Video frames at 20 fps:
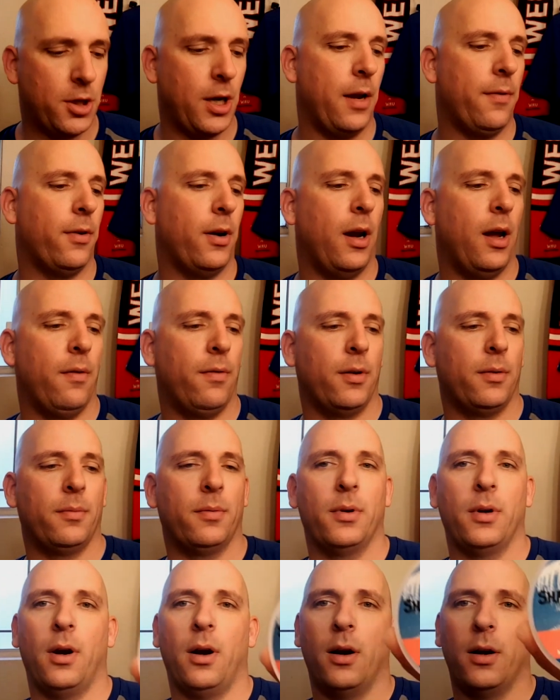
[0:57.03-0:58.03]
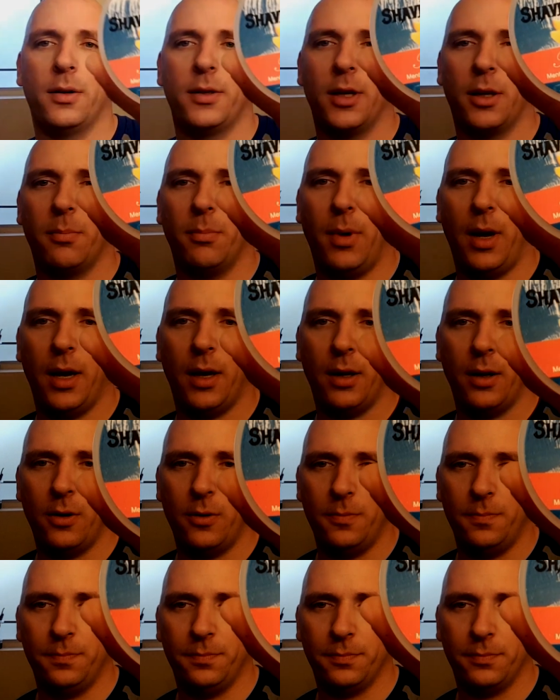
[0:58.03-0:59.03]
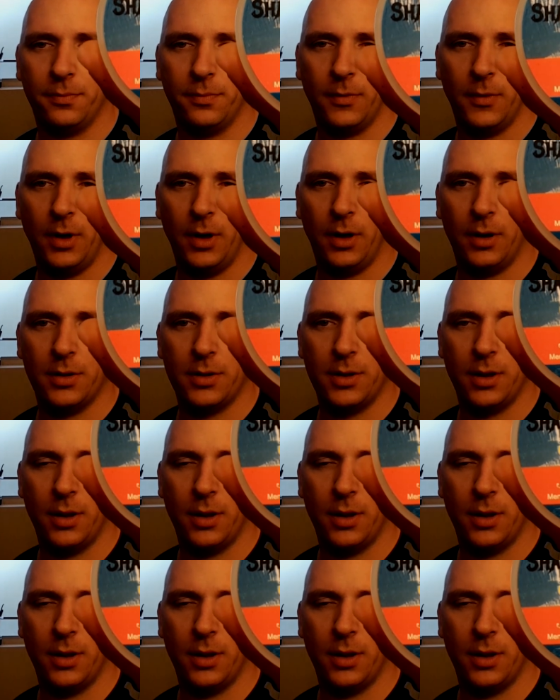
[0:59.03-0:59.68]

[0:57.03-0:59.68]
Shaver Heaven Arctic Mango there you can